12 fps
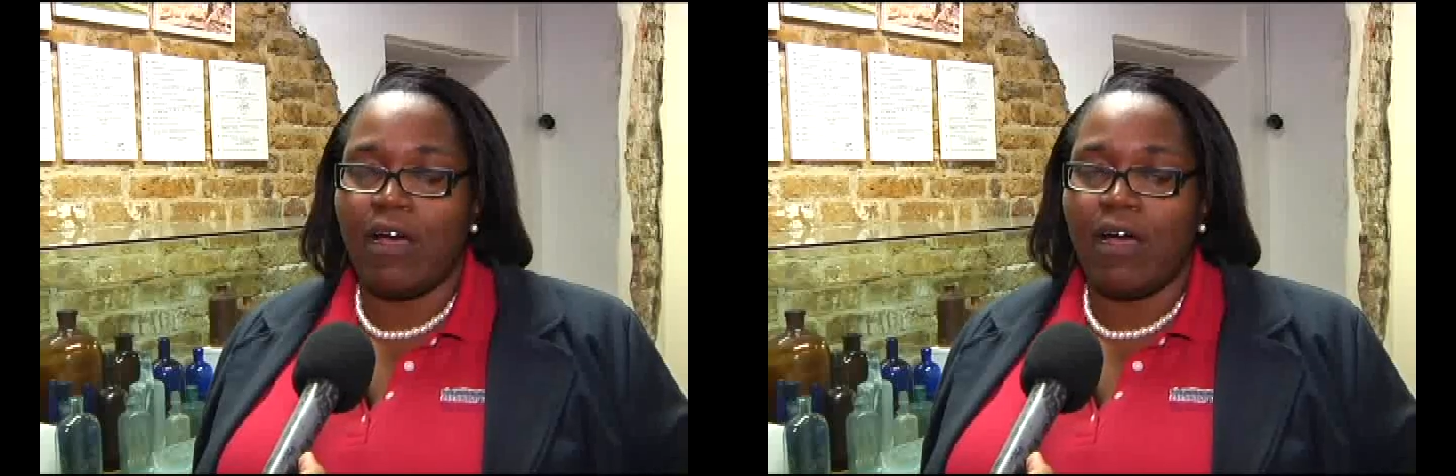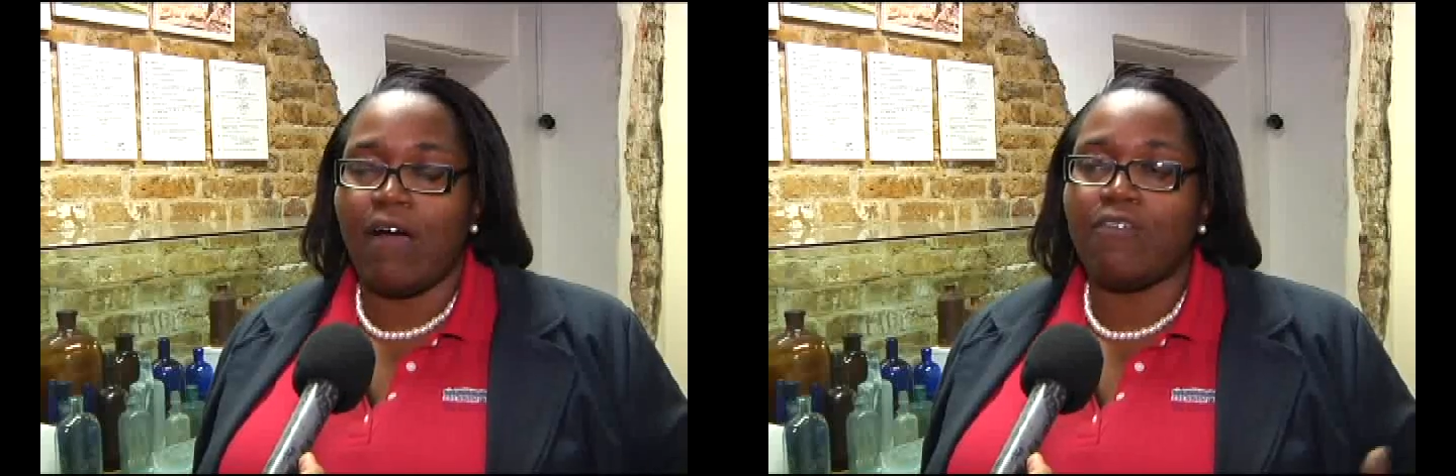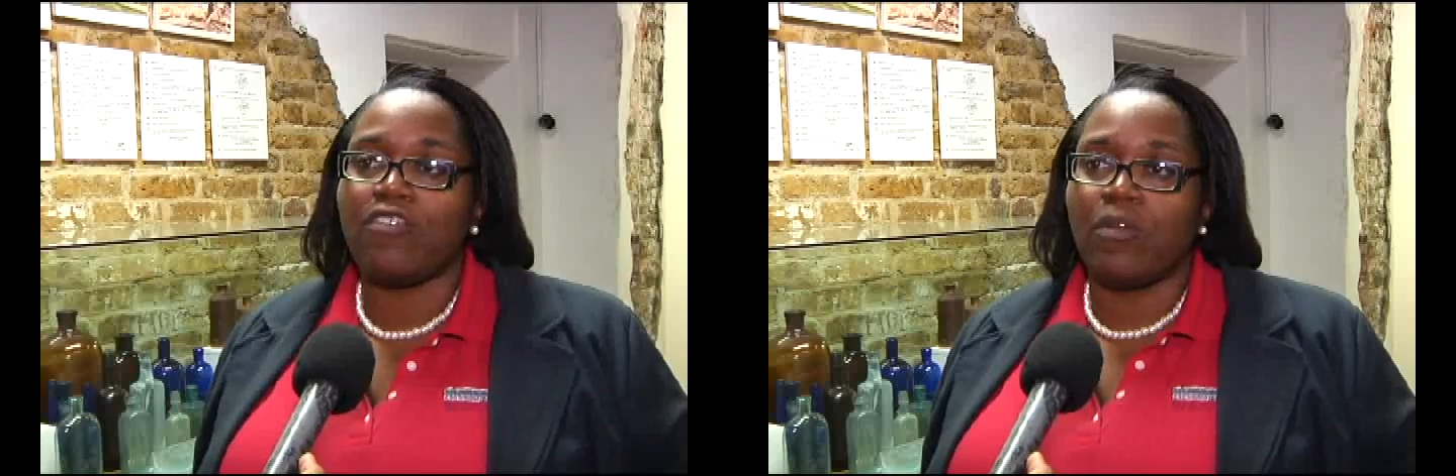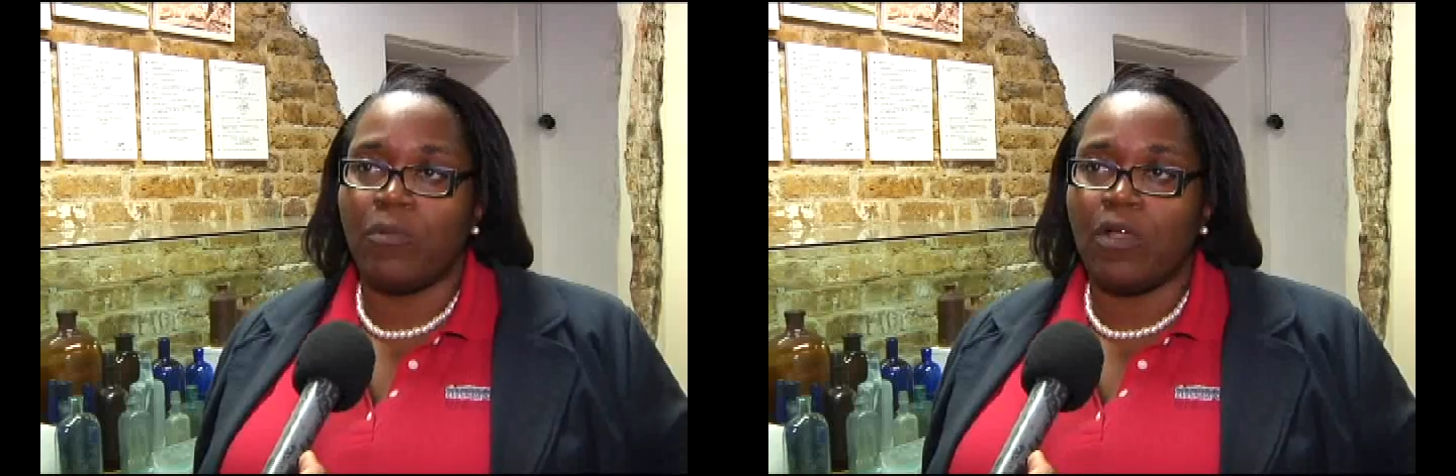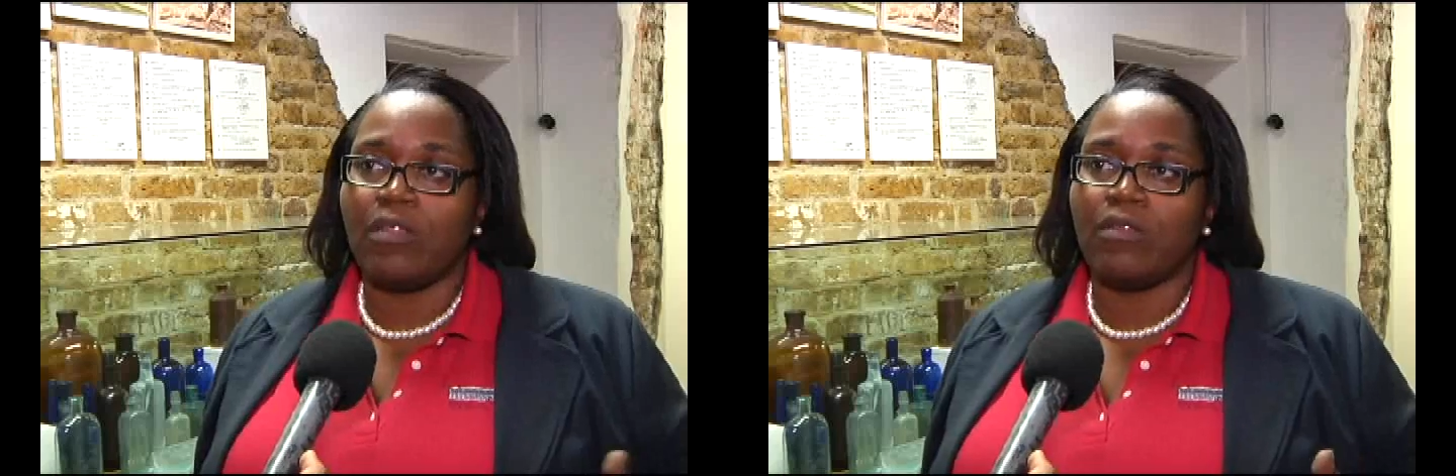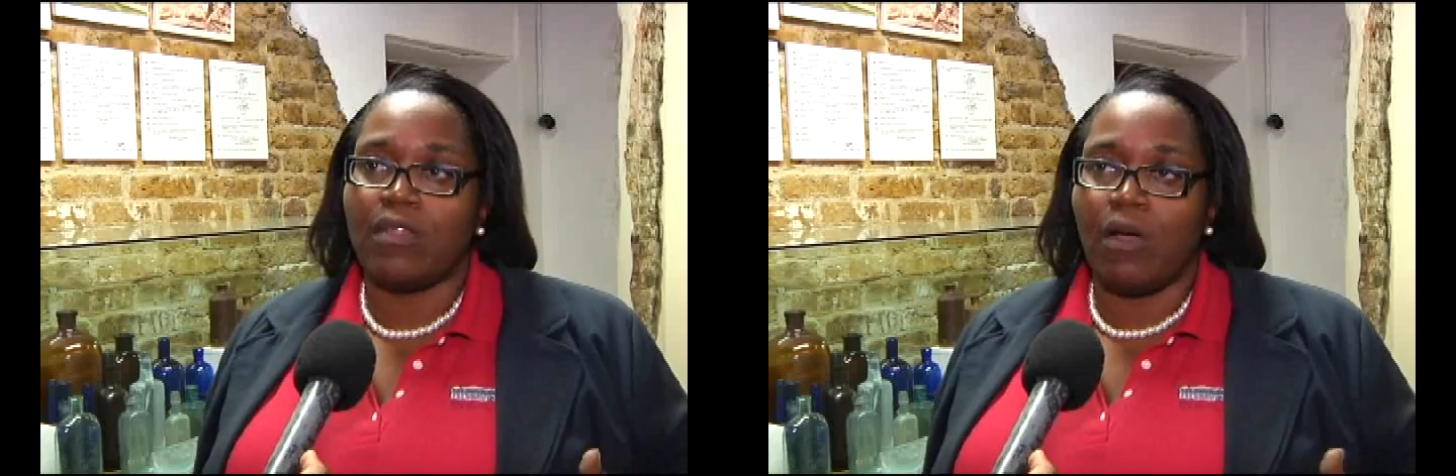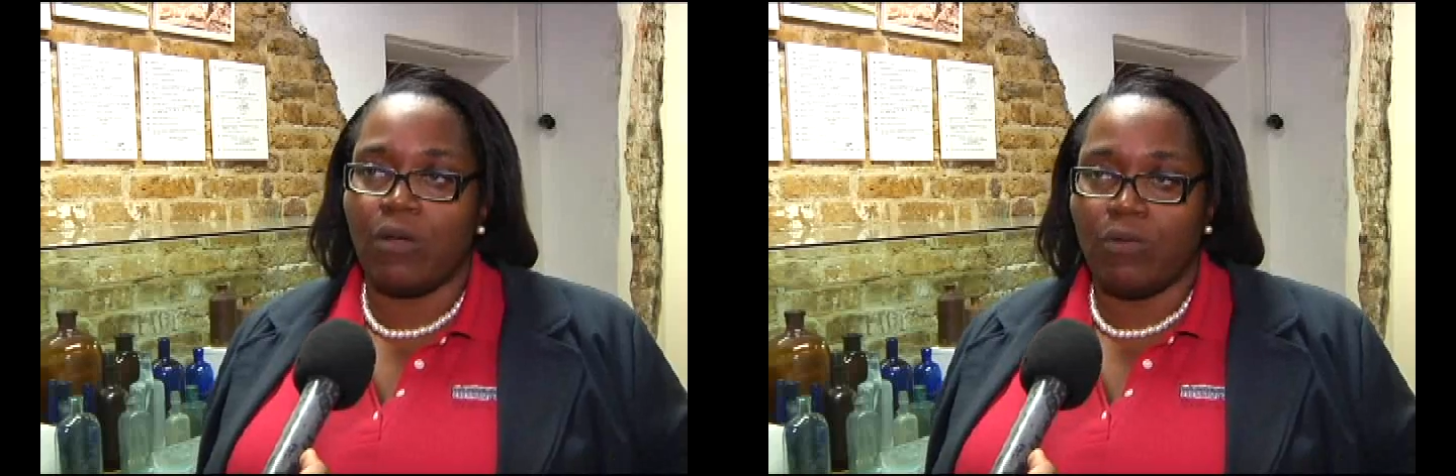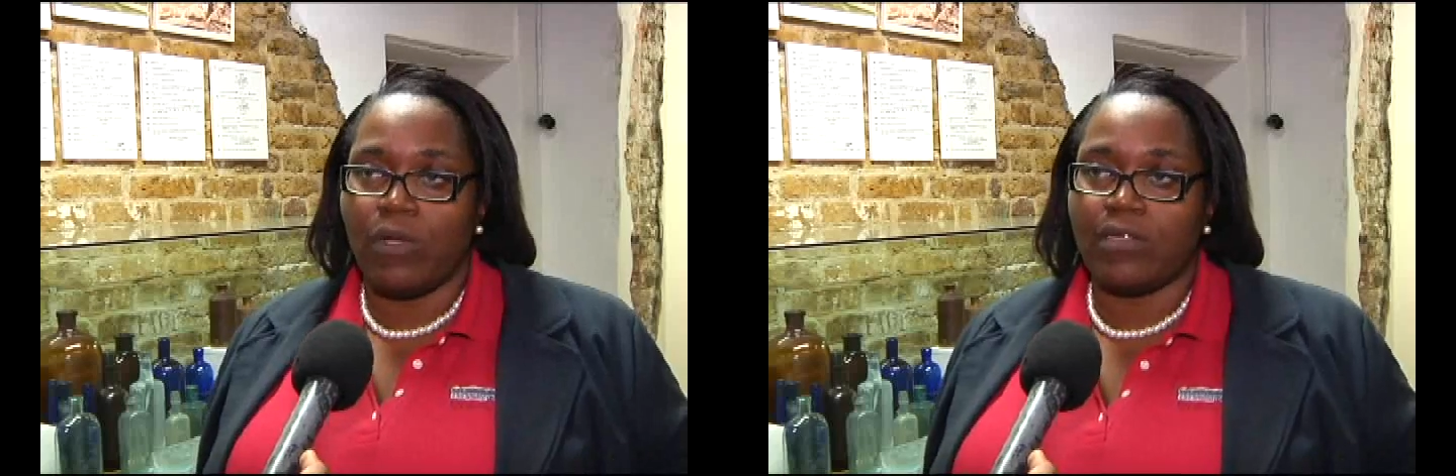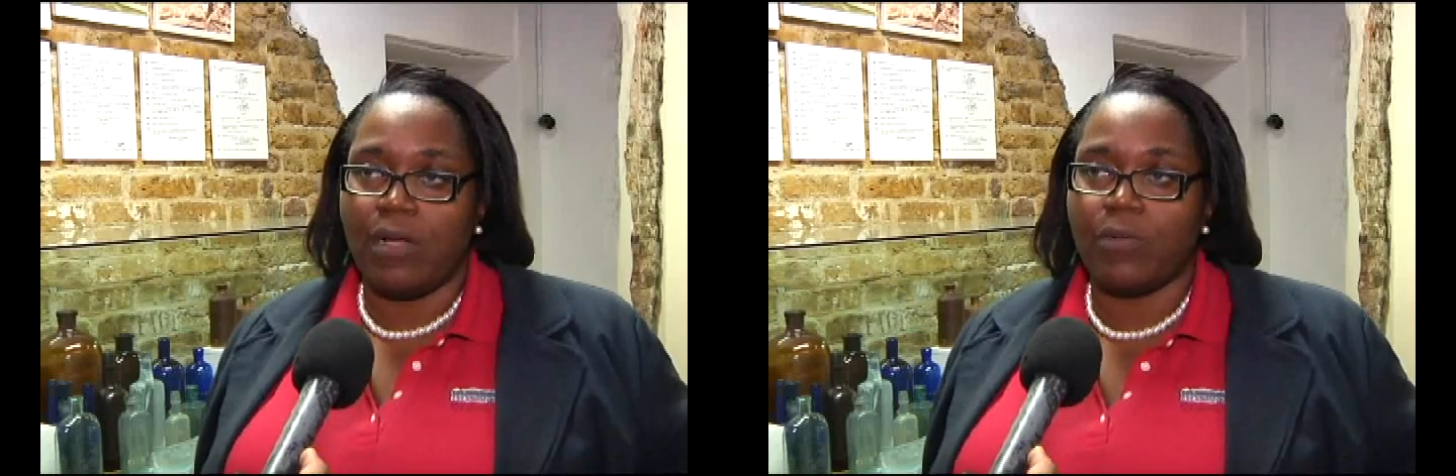have someone
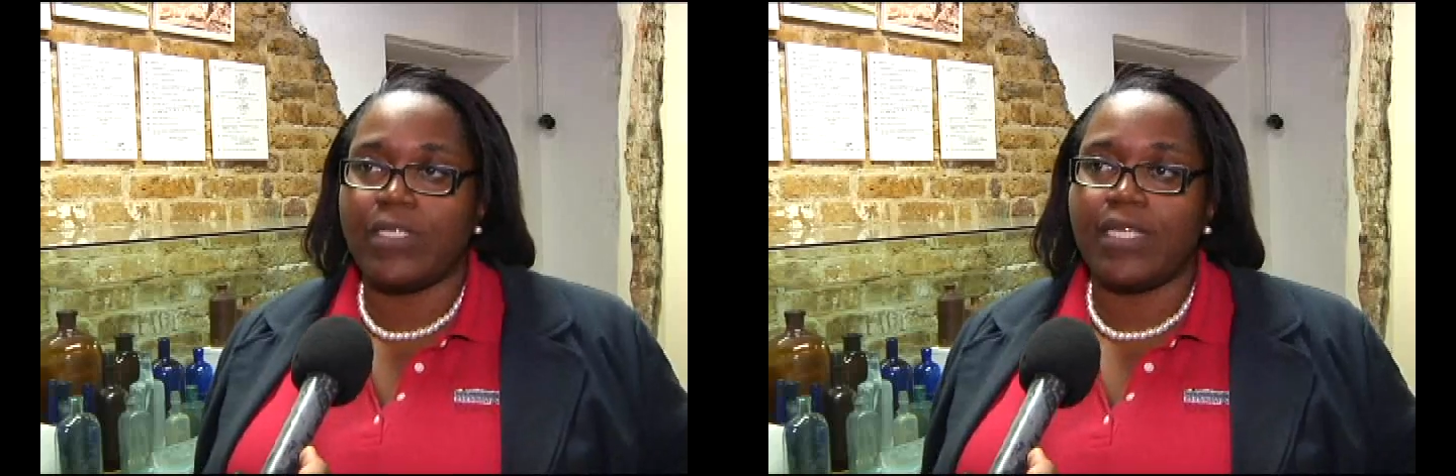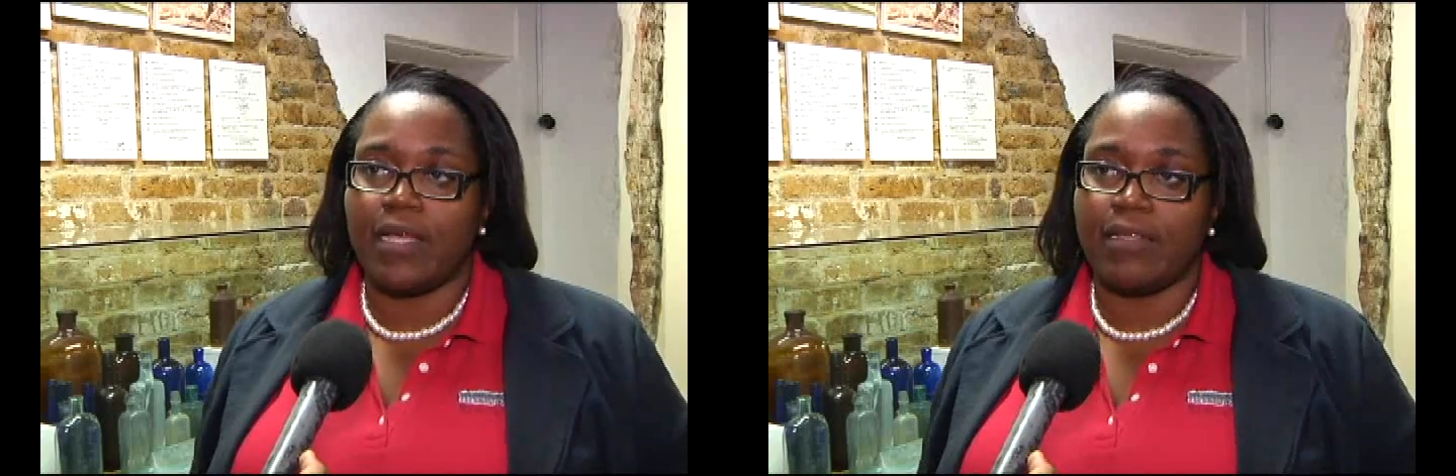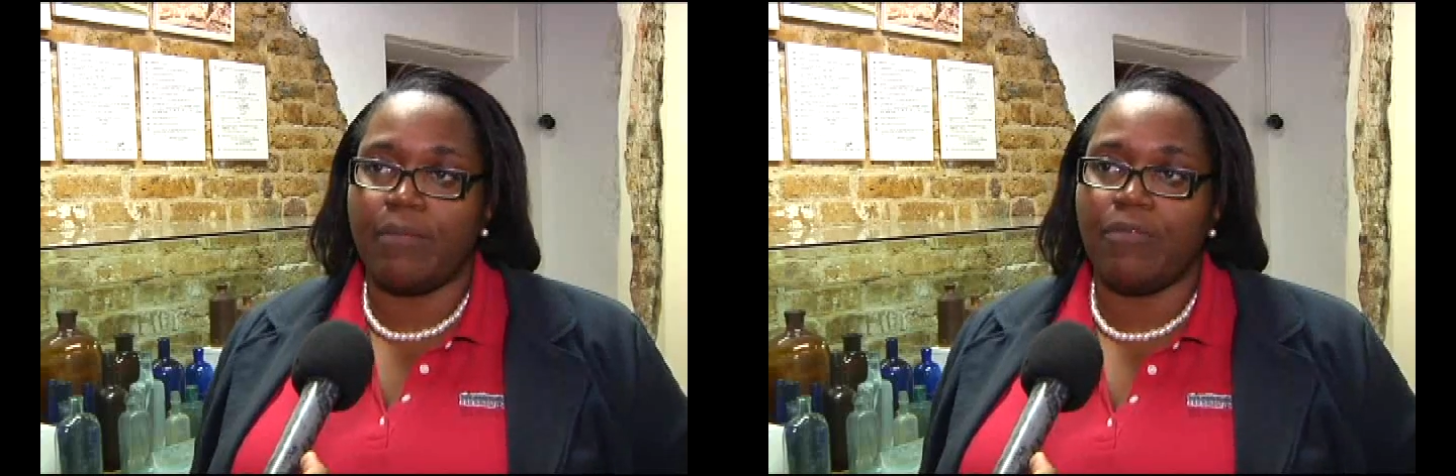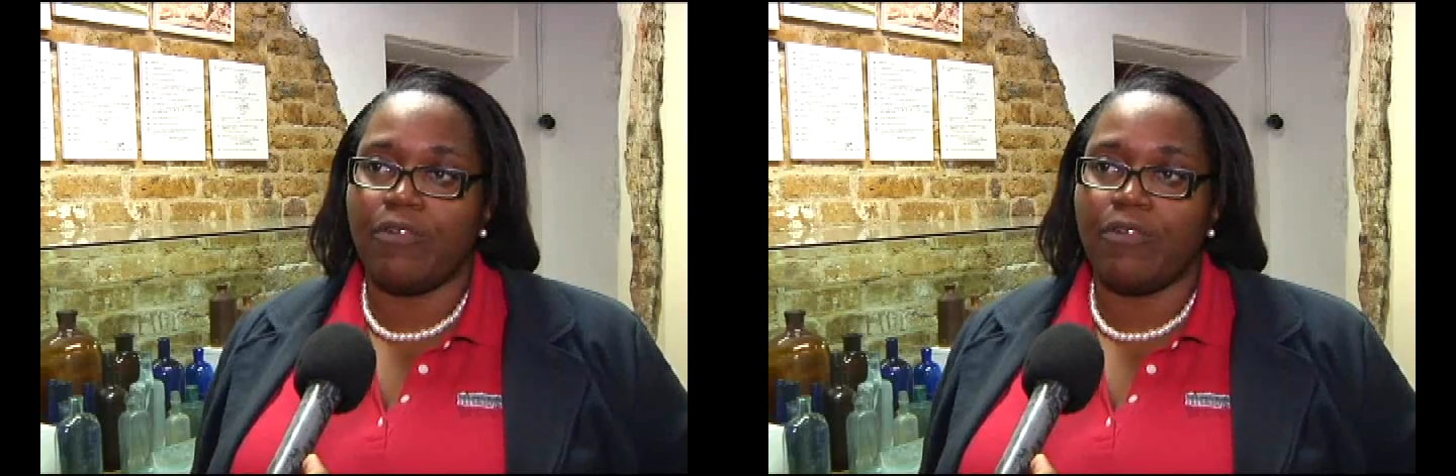that would take them